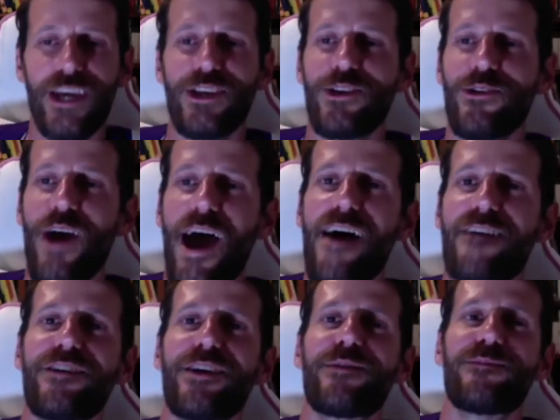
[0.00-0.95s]
you
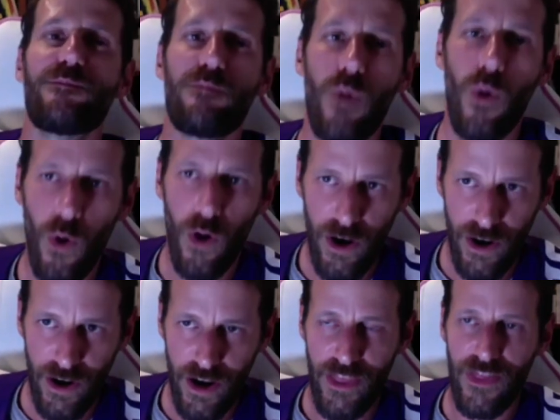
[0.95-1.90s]
have
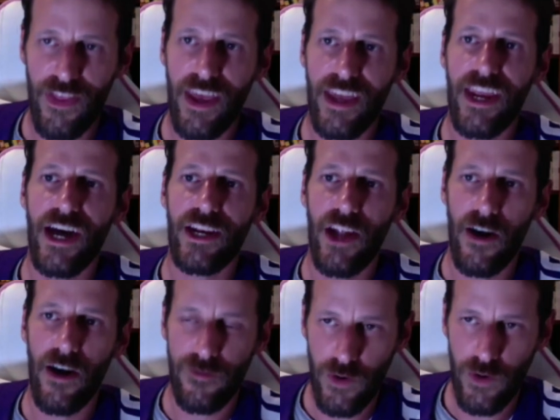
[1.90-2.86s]
more than
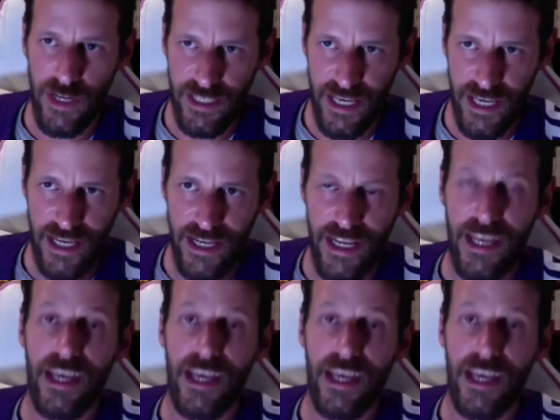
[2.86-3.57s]
enough reason